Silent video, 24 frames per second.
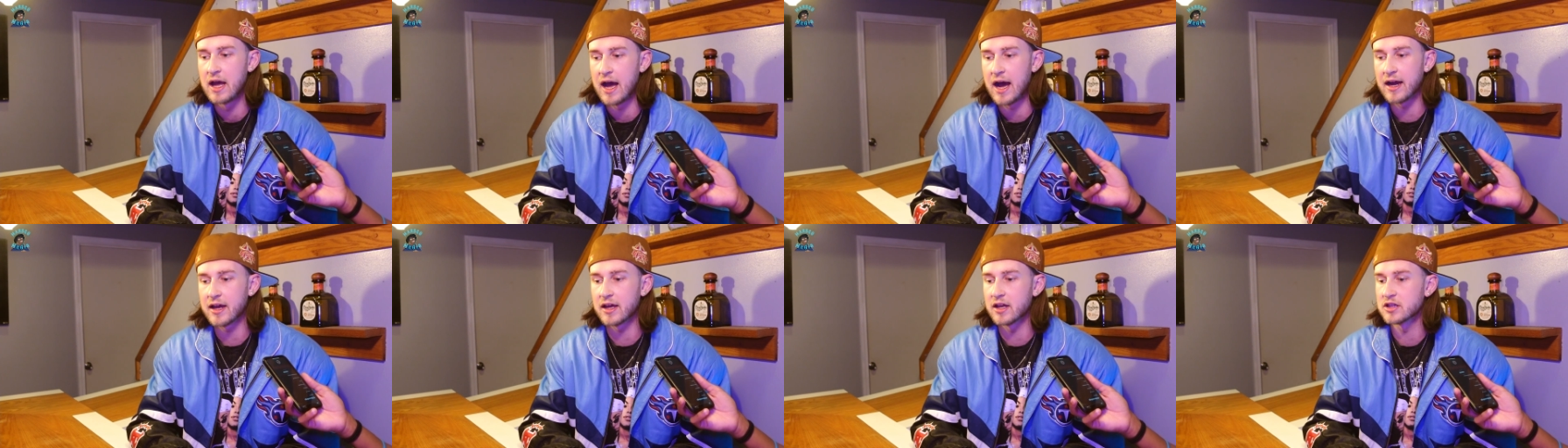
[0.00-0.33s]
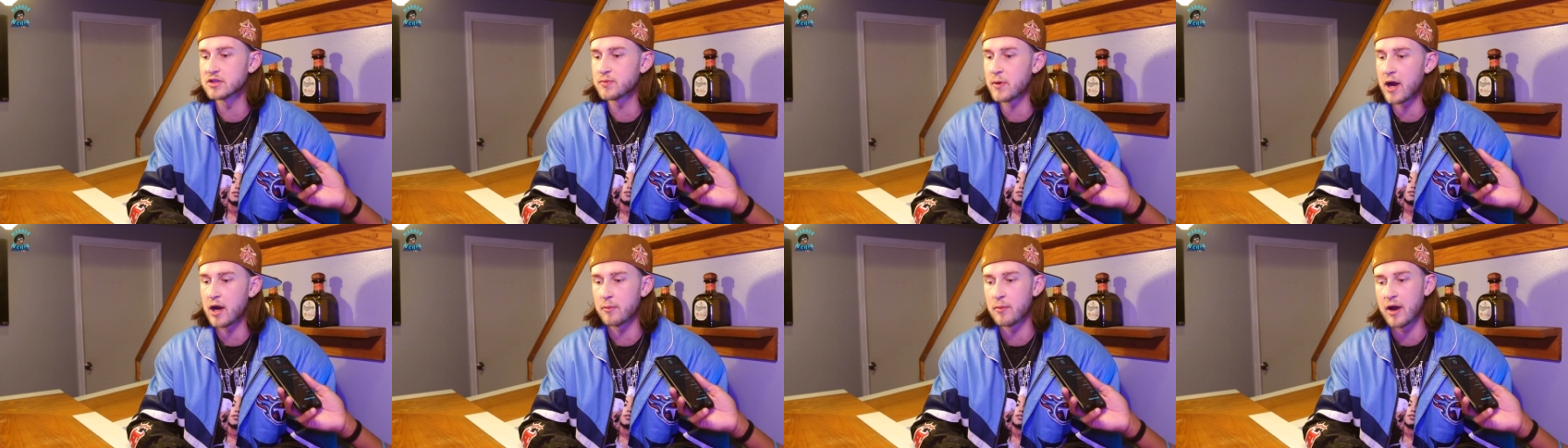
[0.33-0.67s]
I get
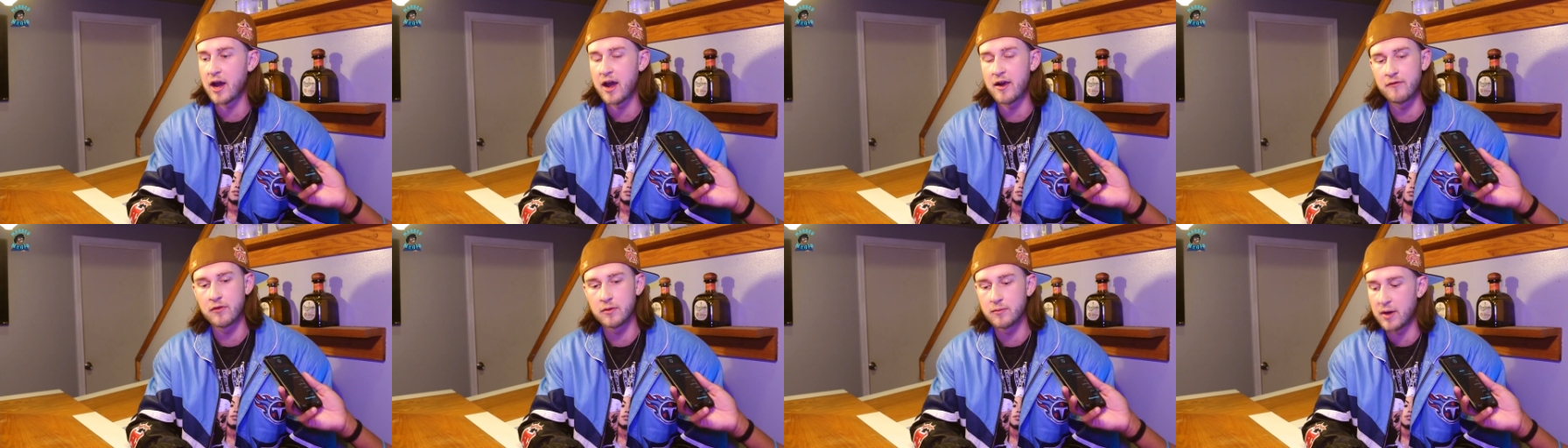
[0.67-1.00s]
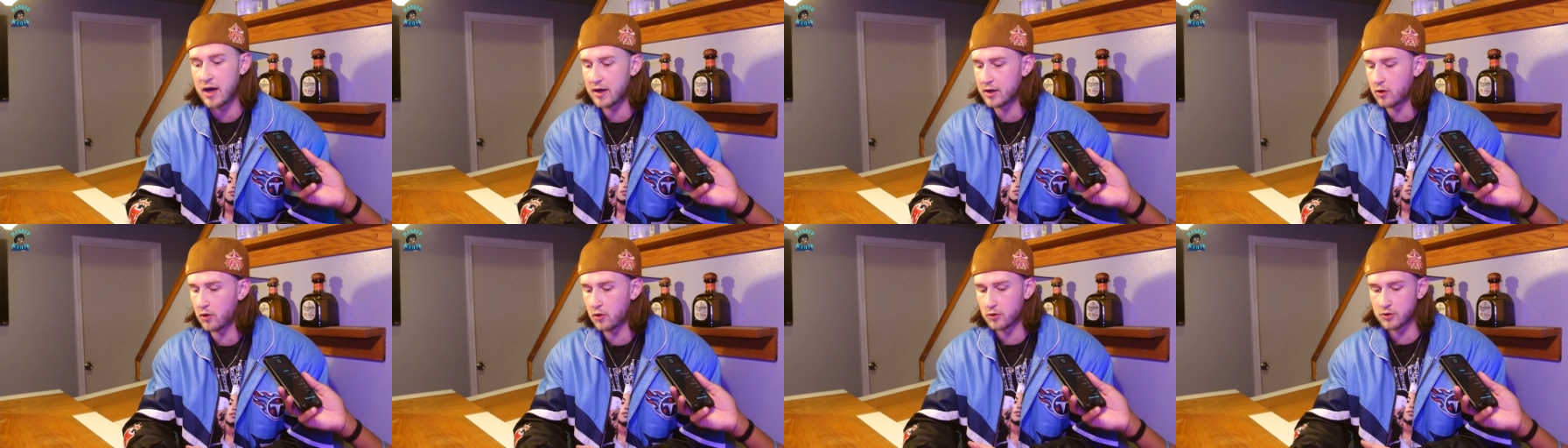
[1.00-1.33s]
inspired by
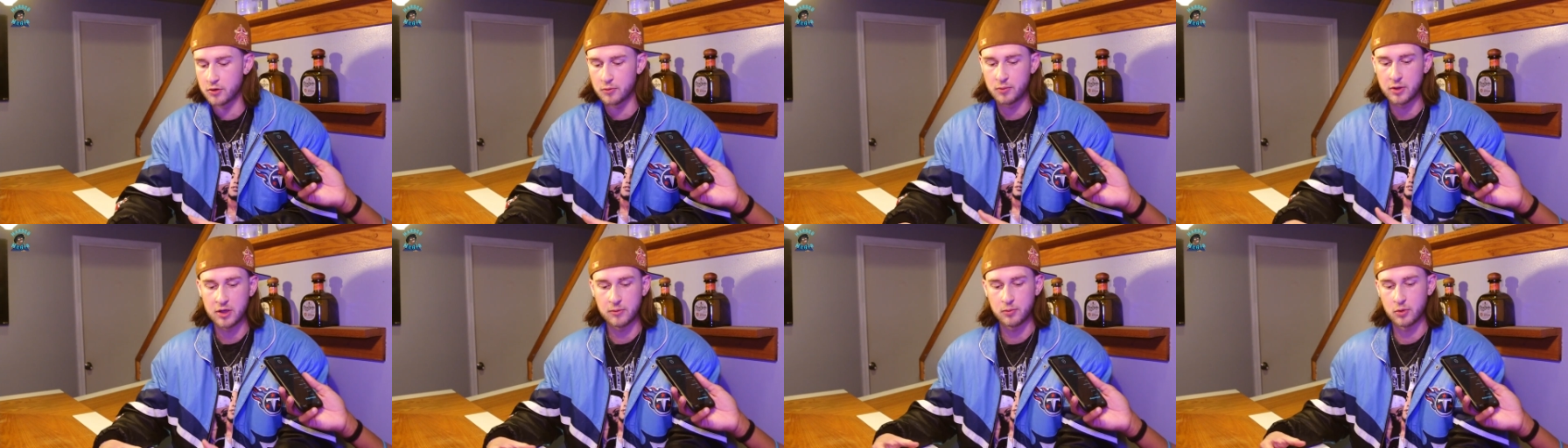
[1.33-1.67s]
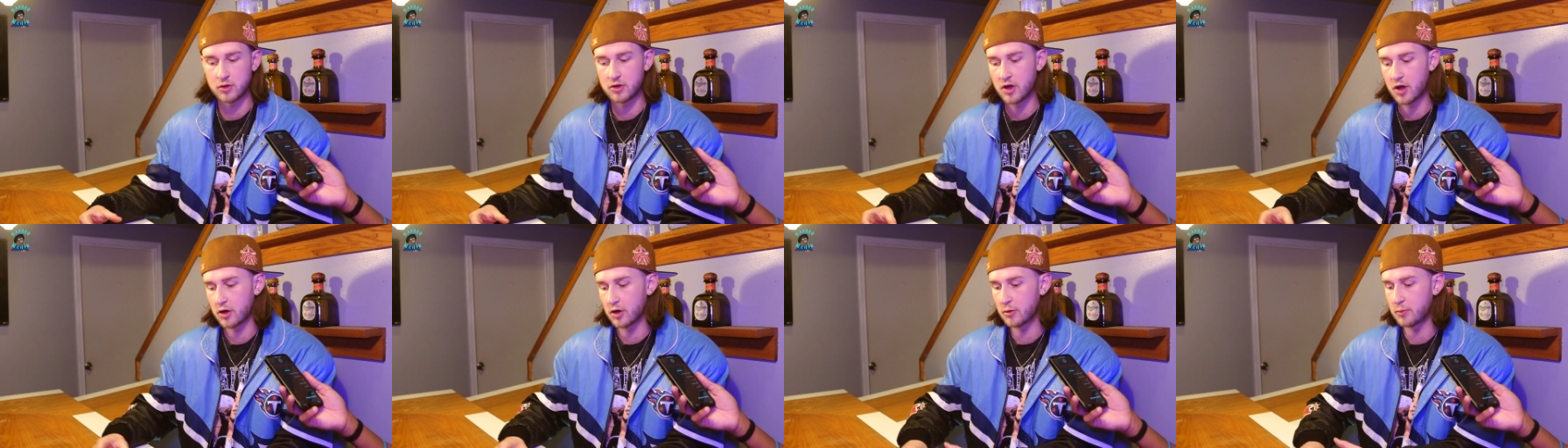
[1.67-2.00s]
everybody, older people
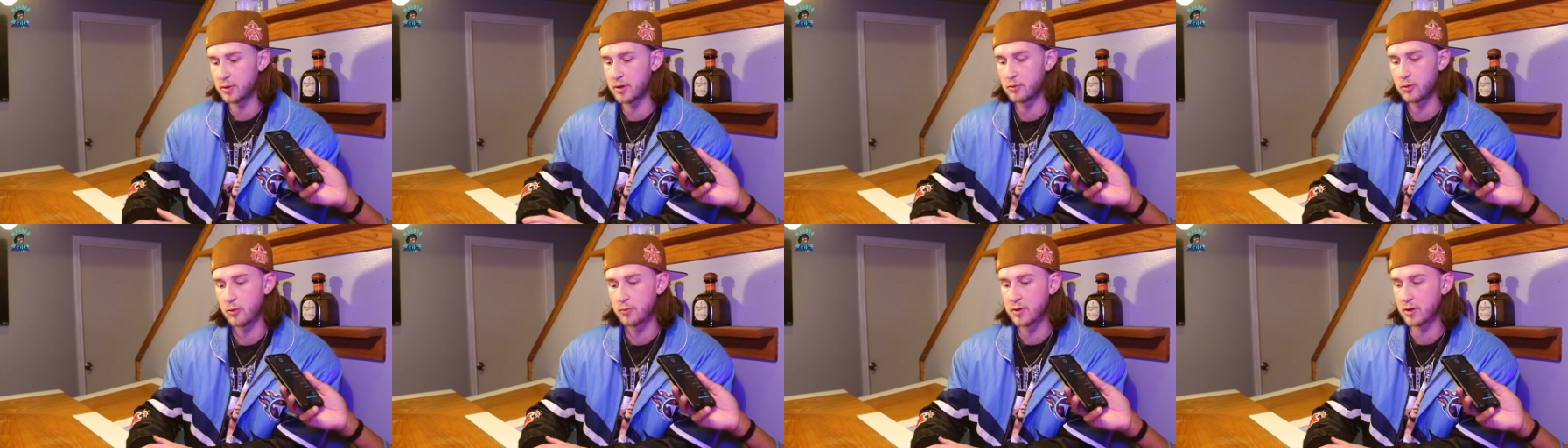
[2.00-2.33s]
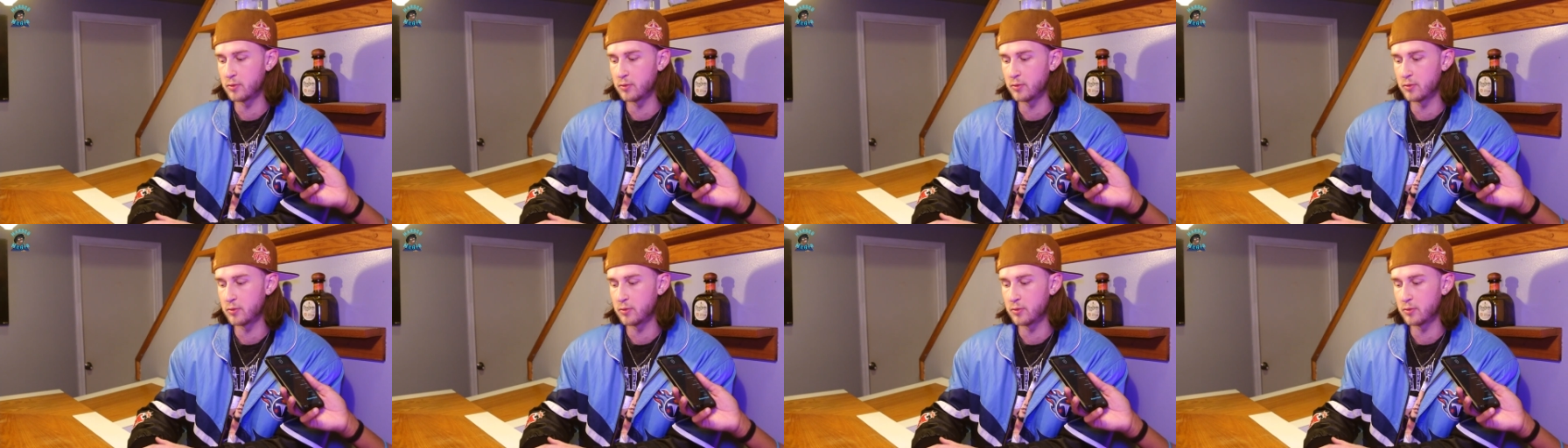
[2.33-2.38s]
people, younger people,